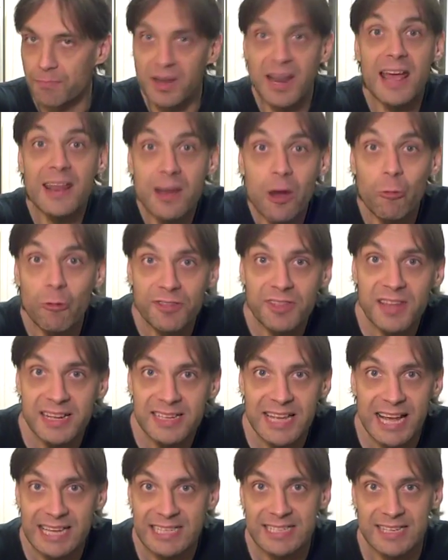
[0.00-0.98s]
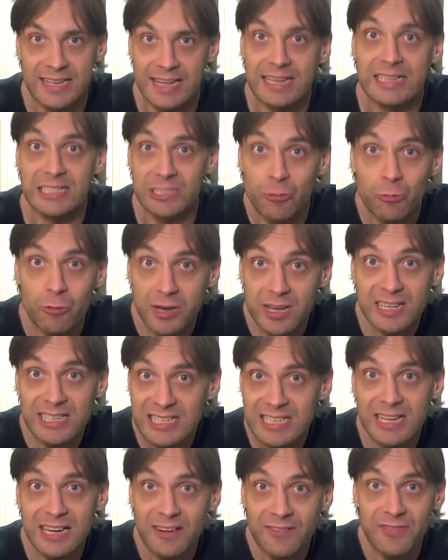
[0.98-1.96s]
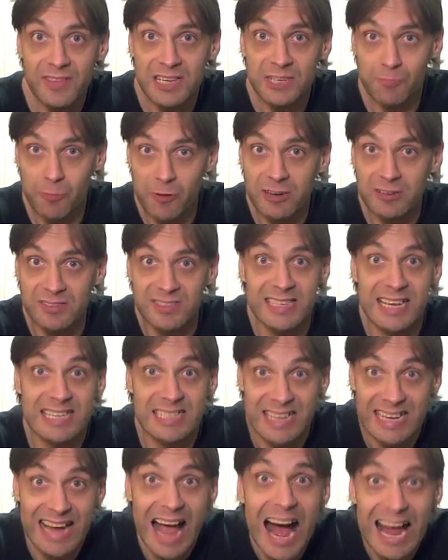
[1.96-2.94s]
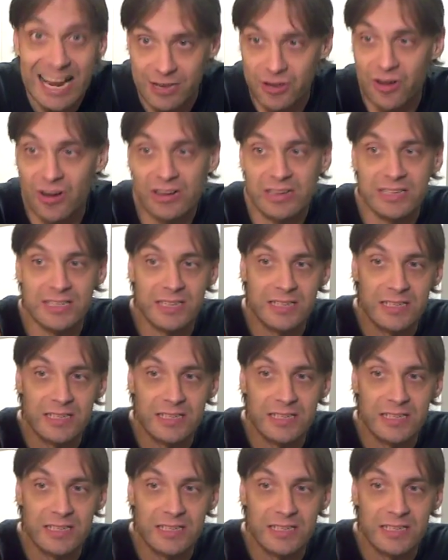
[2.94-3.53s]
But I know what they taste like, so we're going to see if these Pringles taste like hot dogs.